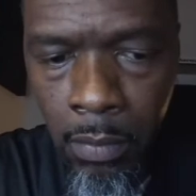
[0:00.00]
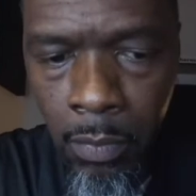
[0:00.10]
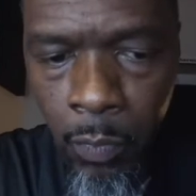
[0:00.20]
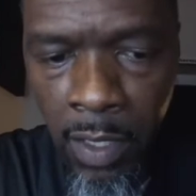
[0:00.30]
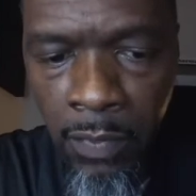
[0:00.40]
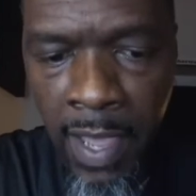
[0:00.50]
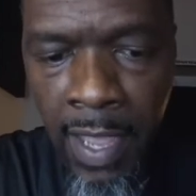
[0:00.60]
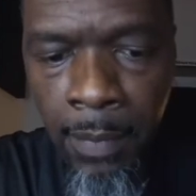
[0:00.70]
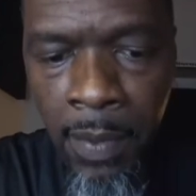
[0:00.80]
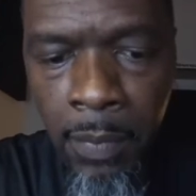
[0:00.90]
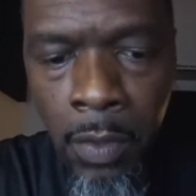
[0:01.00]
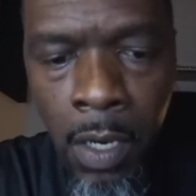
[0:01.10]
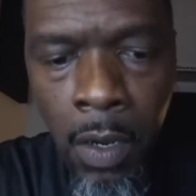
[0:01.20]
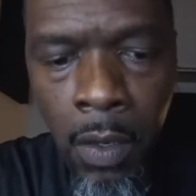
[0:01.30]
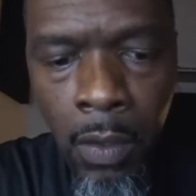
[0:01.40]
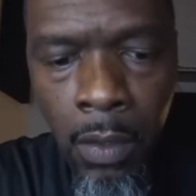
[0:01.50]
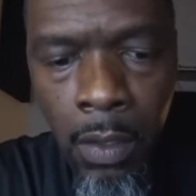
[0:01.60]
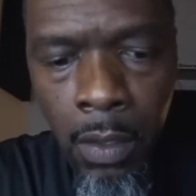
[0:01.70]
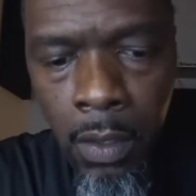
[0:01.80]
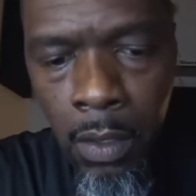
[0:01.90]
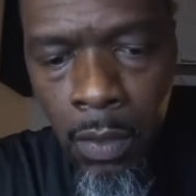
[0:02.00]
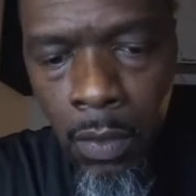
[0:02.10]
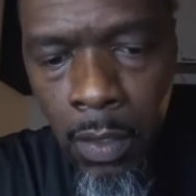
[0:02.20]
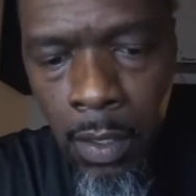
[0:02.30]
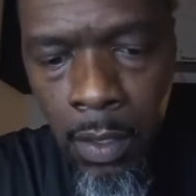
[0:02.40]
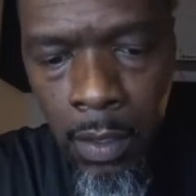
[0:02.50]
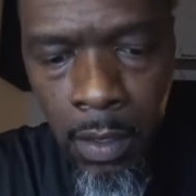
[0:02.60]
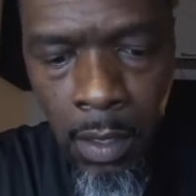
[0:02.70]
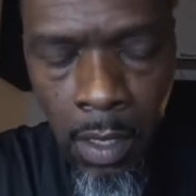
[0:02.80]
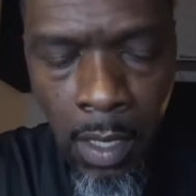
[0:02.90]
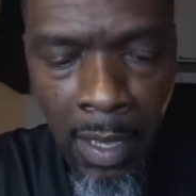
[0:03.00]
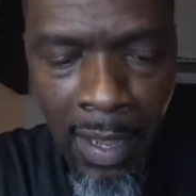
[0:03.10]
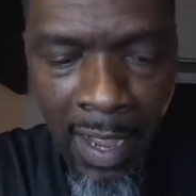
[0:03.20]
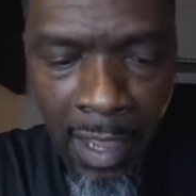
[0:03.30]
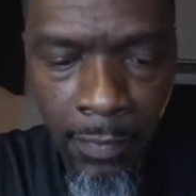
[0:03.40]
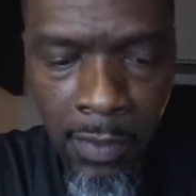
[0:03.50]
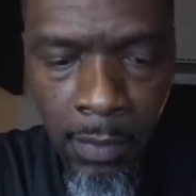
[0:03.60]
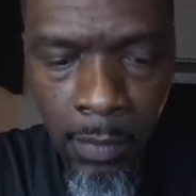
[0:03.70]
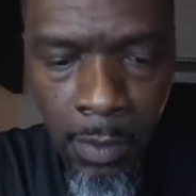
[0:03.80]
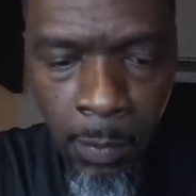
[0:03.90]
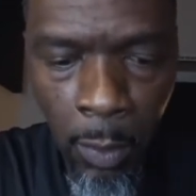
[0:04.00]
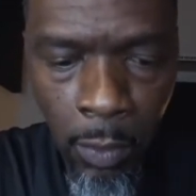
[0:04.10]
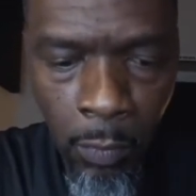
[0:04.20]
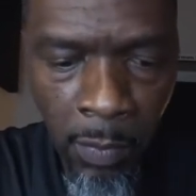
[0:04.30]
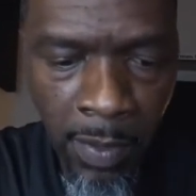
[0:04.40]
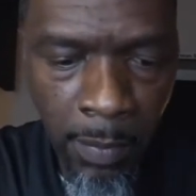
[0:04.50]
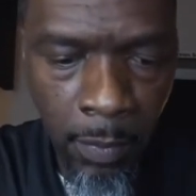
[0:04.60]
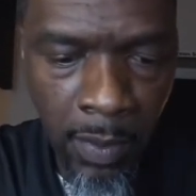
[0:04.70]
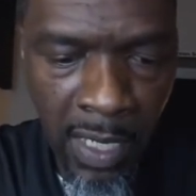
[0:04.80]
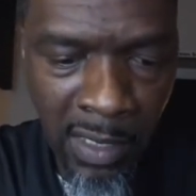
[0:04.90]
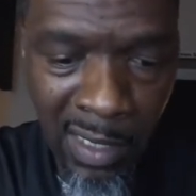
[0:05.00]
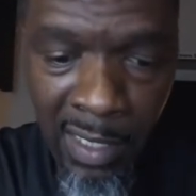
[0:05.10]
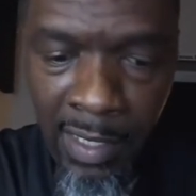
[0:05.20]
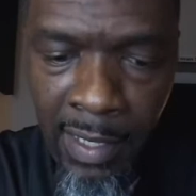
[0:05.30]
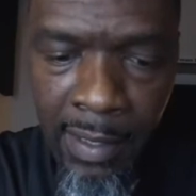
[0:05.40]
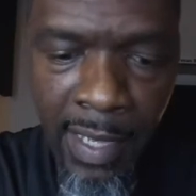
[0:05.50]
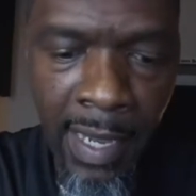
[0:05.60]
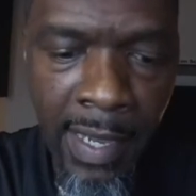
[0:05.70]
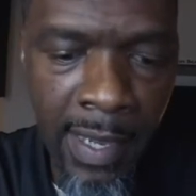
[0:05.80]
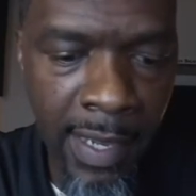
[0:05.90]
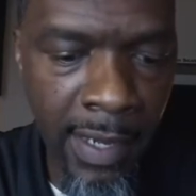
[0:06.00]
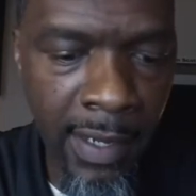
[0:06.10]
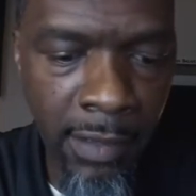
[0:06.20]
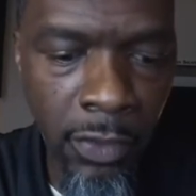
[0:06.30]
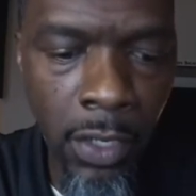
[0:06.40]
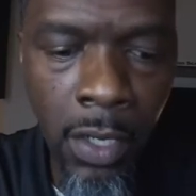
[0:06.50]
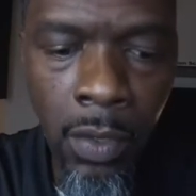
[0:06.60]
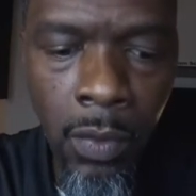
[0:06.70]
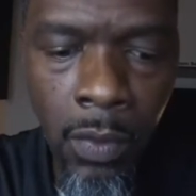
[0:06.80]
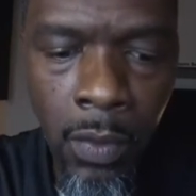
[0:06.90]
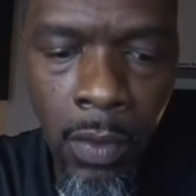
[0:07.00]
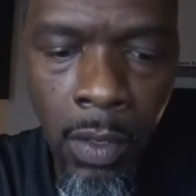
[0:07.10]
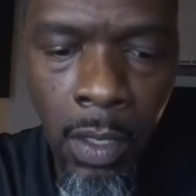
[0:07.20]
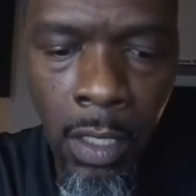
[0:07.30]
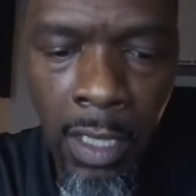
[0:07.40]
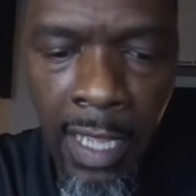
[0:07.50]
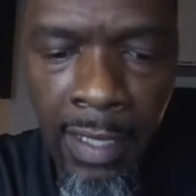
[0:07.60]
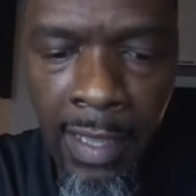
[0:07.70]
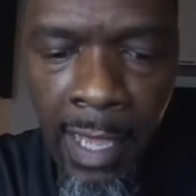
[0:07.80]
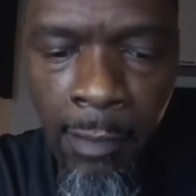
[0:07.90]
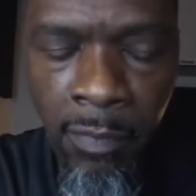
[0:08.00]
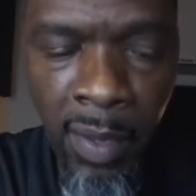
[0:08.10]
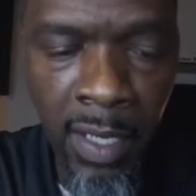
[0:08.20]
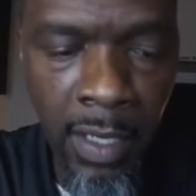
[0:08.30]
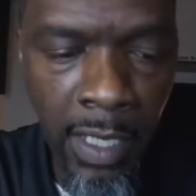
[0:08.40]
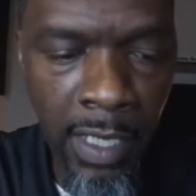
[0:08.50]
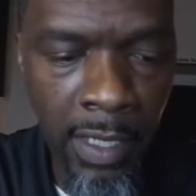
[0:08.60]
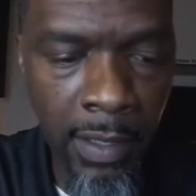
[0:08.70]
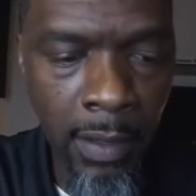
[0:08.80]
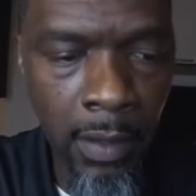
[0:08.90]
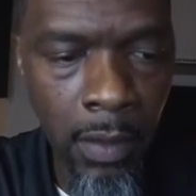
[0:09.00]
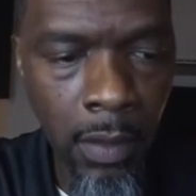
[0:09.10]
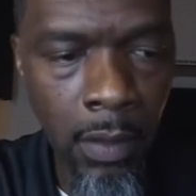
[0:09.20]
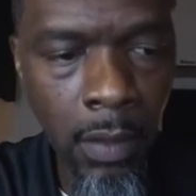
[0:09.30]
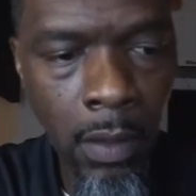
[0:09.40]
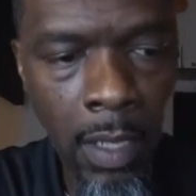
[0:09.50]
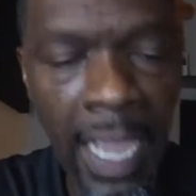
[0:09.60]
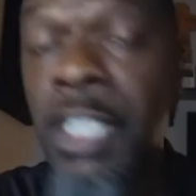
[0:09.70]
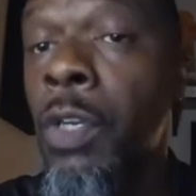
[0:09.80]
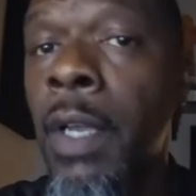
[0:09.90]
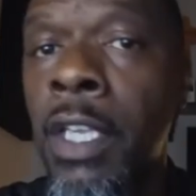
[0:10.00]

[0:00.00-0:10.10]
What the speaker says: we've had people call, or I've spoken with people that said that they didn't even know that they've been in HOA